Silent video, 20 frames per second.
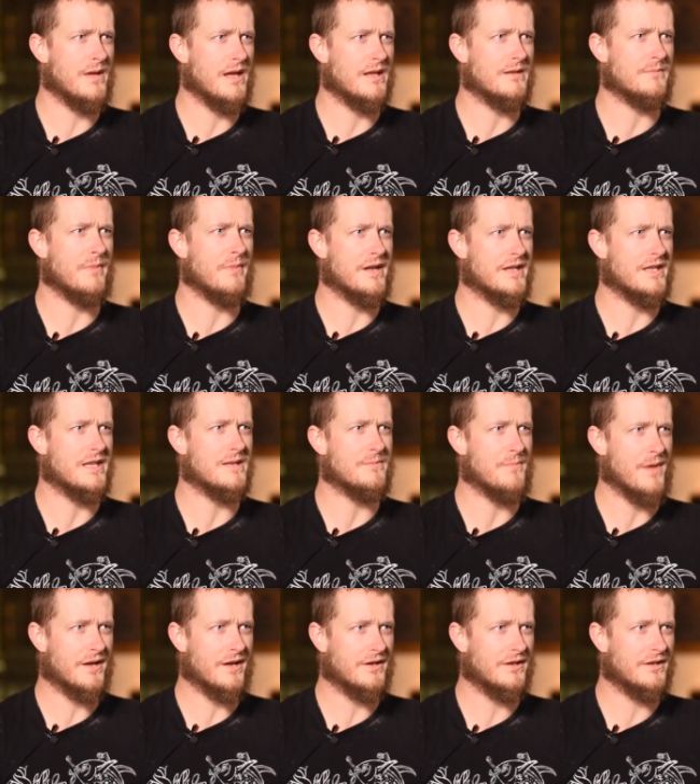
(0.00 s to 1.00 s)
and Mikey
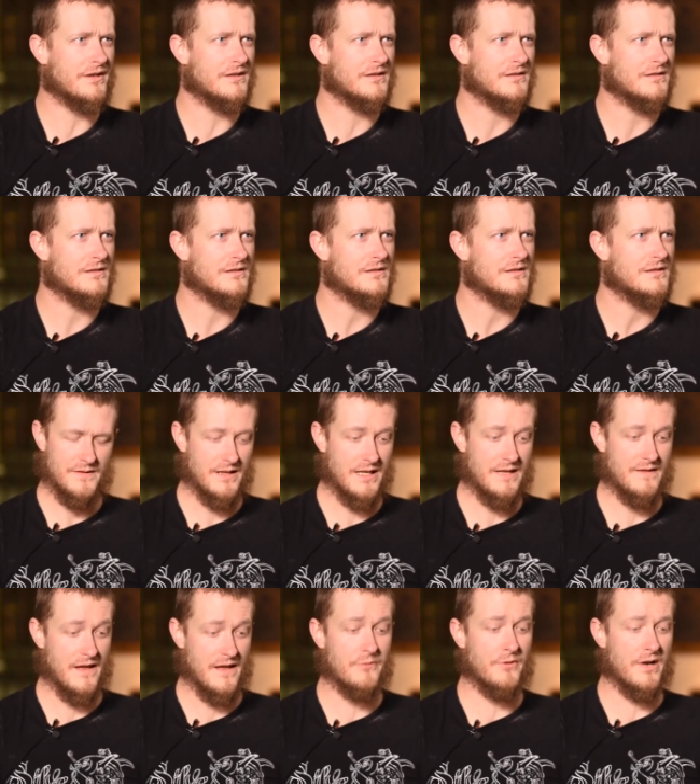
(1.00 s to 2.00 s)
Mecca.
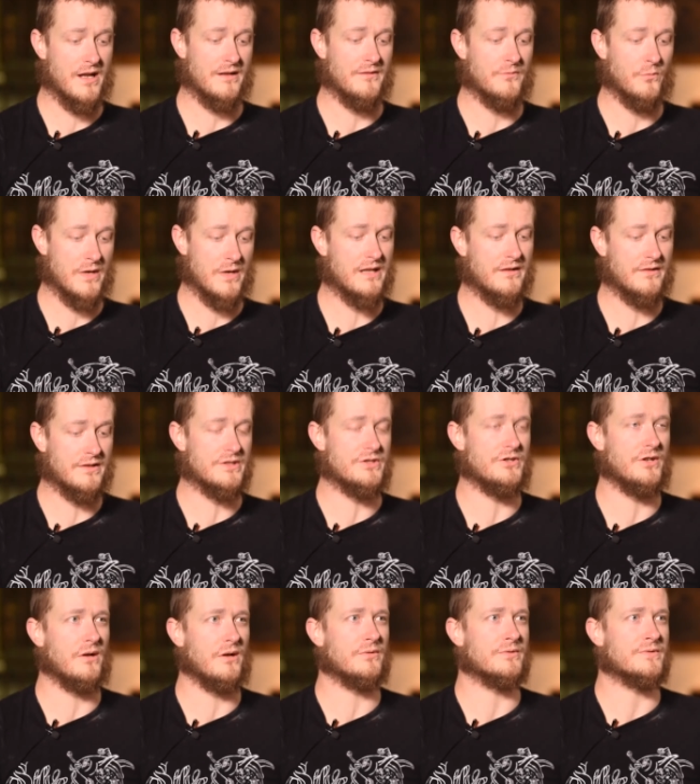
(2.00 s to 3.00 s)
They ran weekly
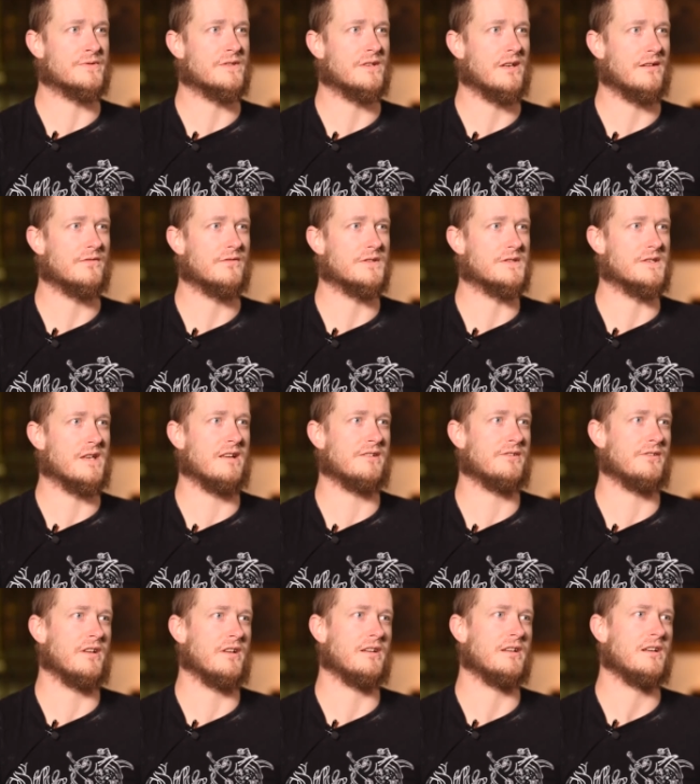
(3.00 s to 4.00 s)
shows every
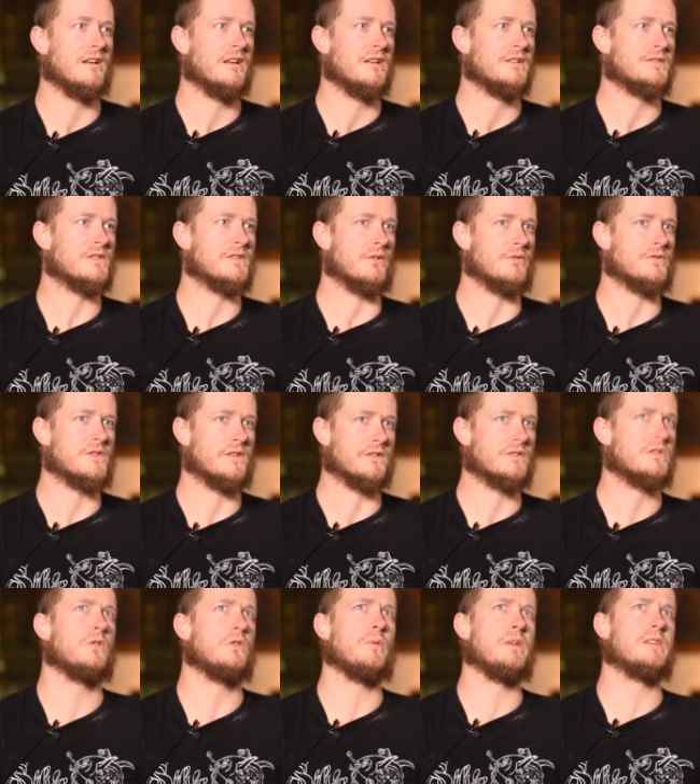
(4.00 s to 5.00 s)
Saturday. So the
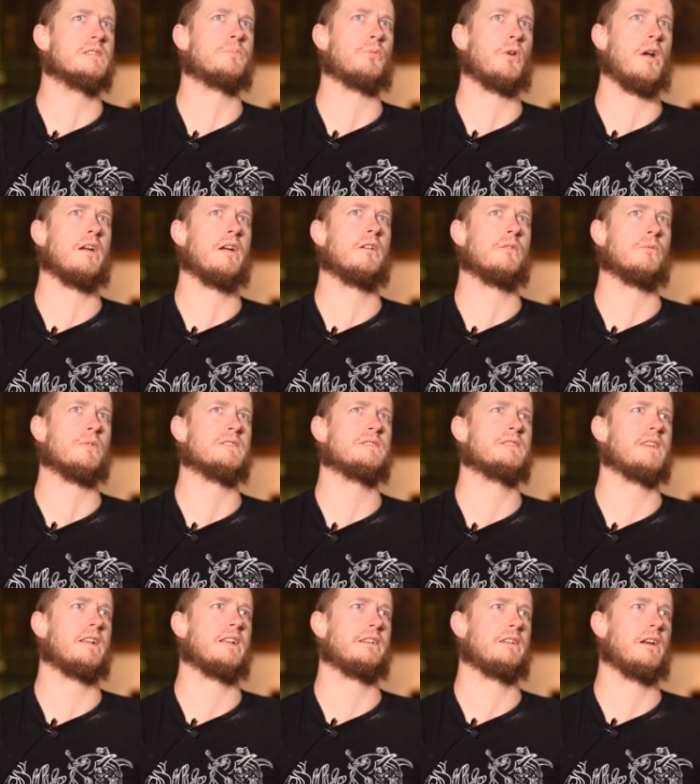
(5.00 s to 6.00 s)
2 weeks prior, we
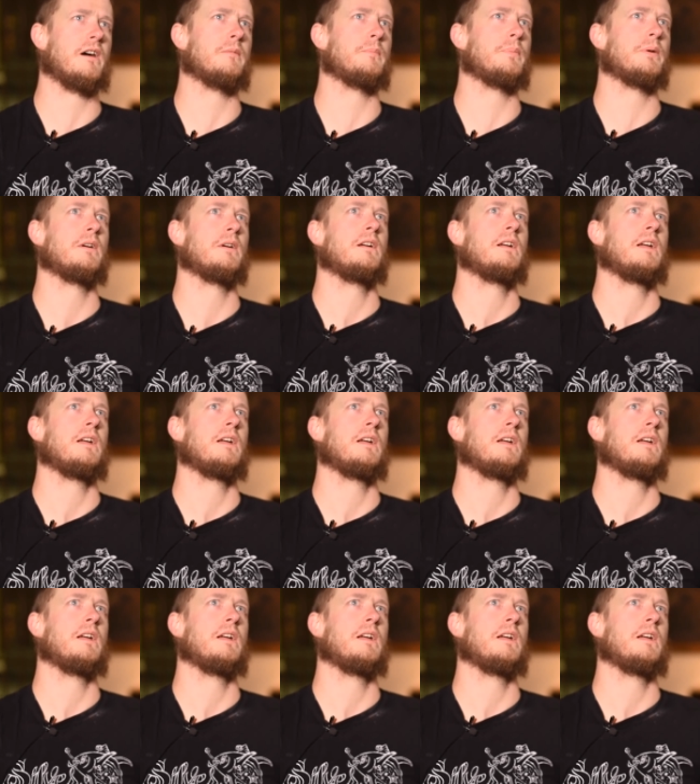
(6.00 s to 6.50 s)
set it up,